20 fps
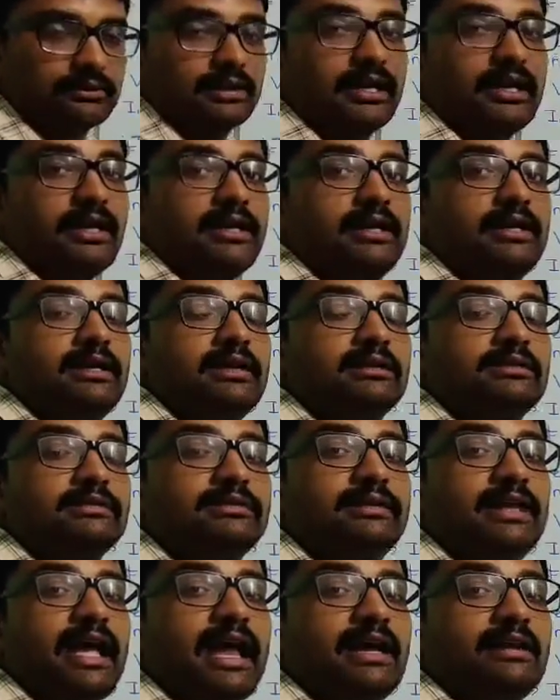okay,
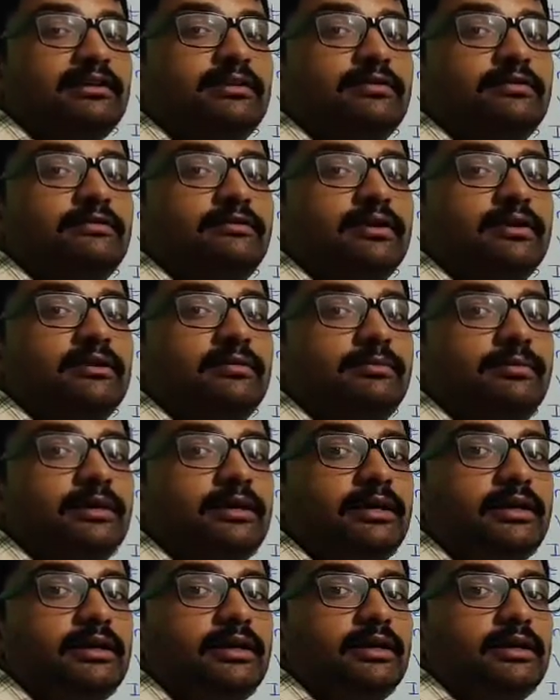that will
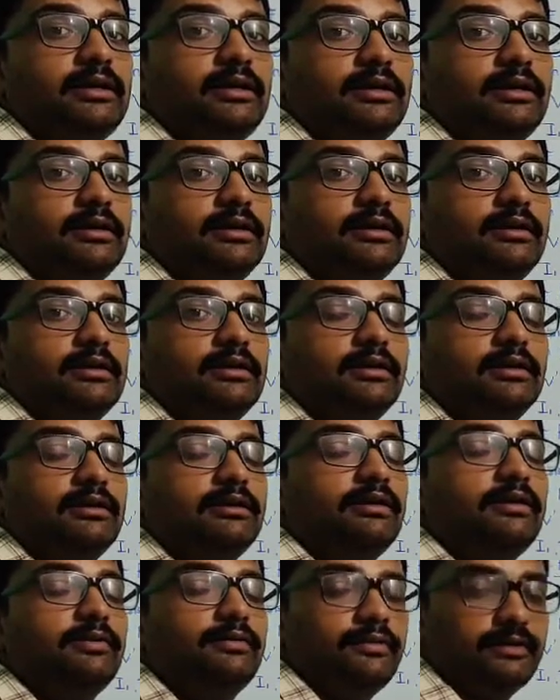be
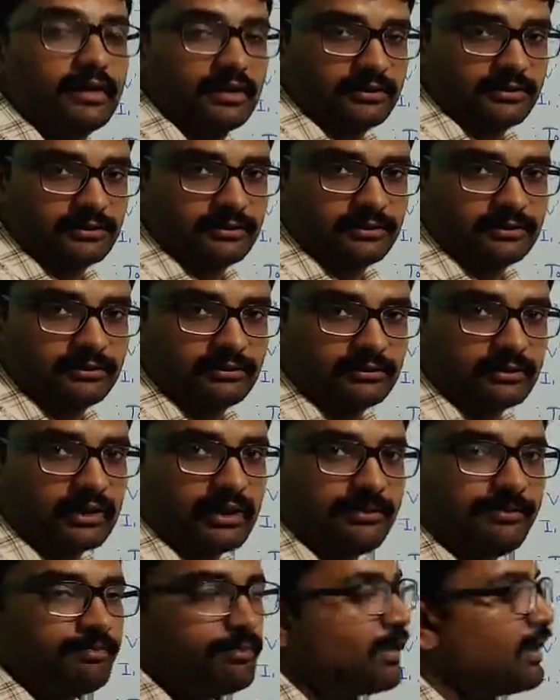different.
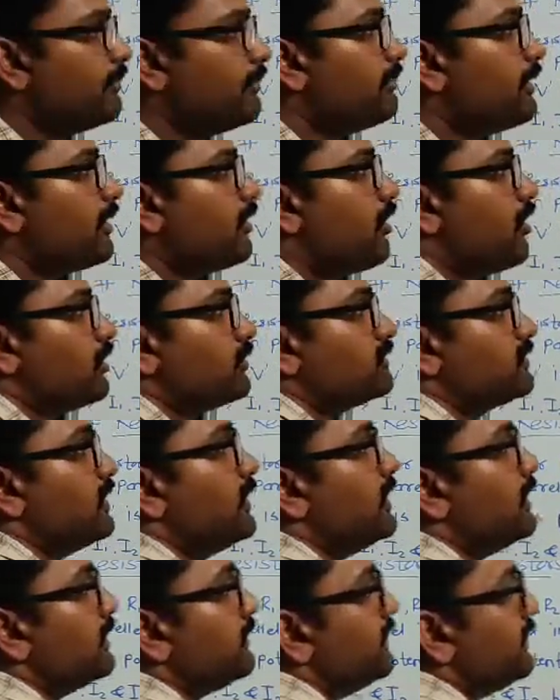Okay, because
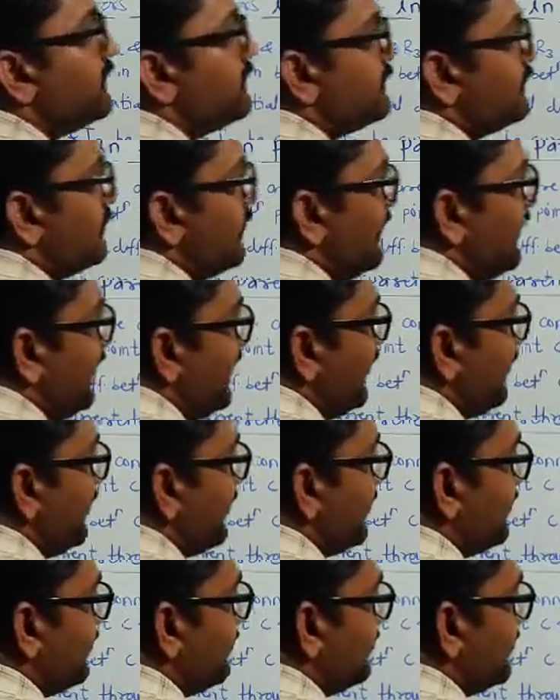these three
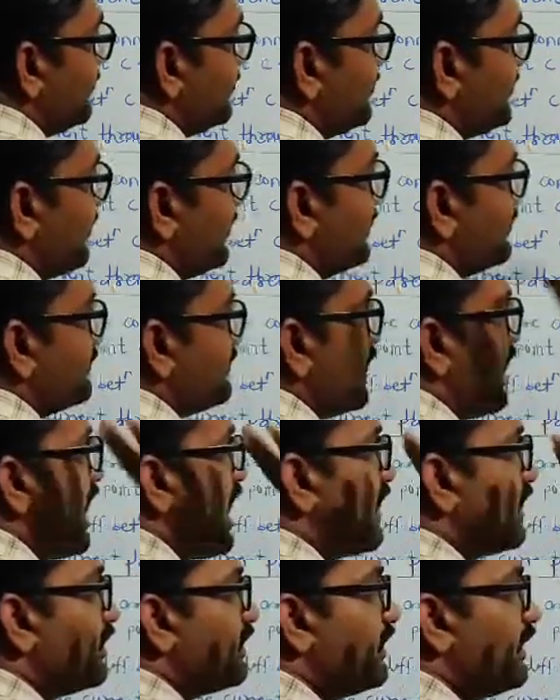resistors
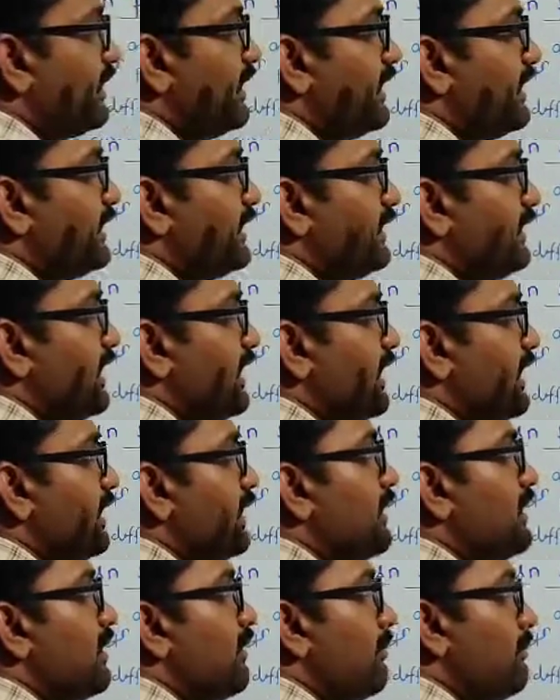are
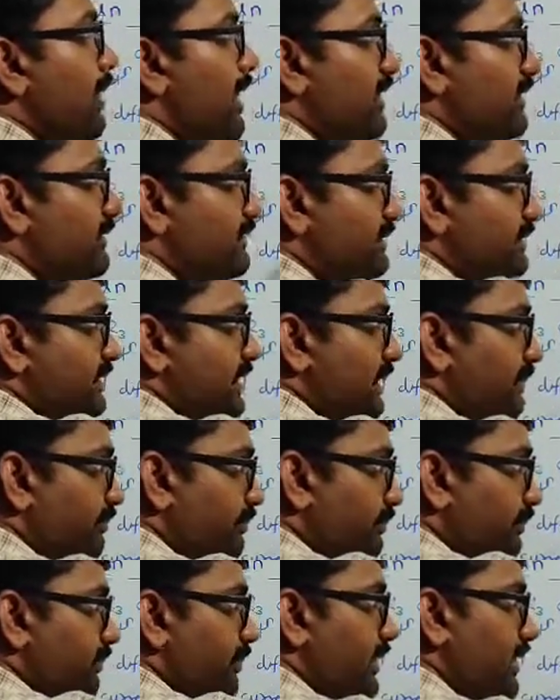connected by
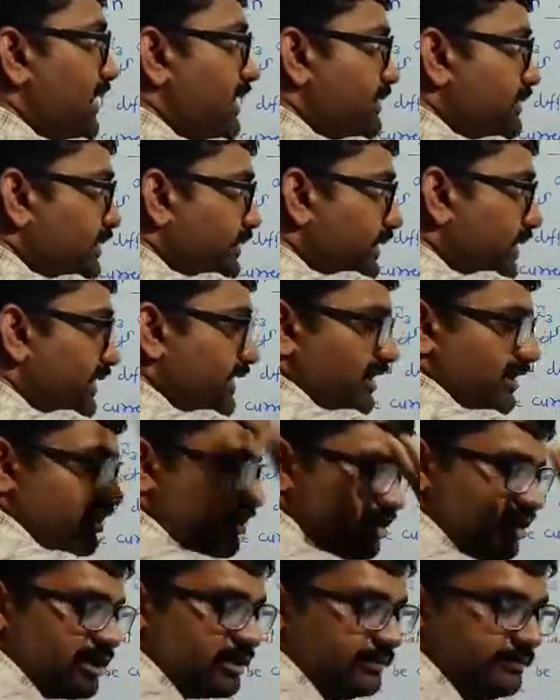separate
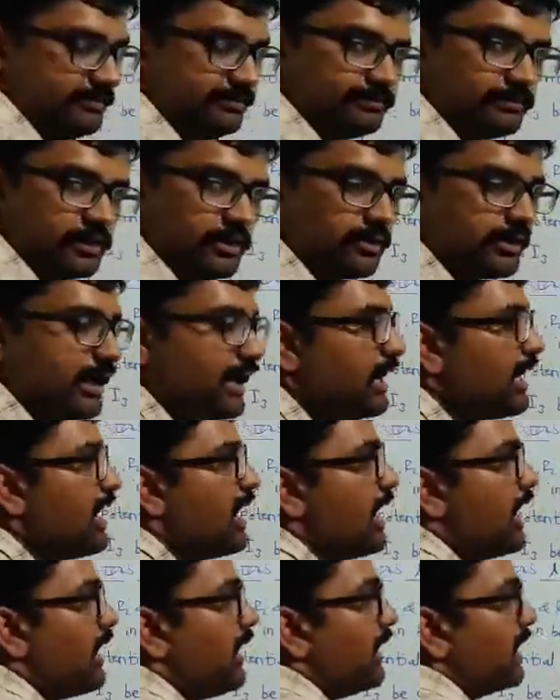connection. Okay,
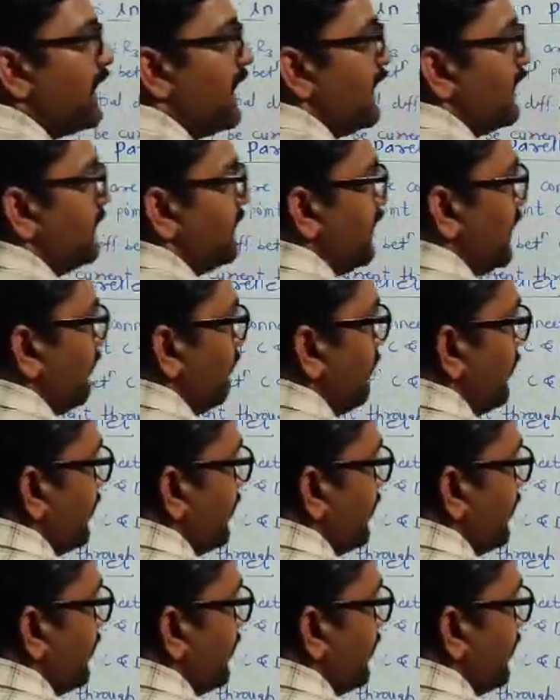again they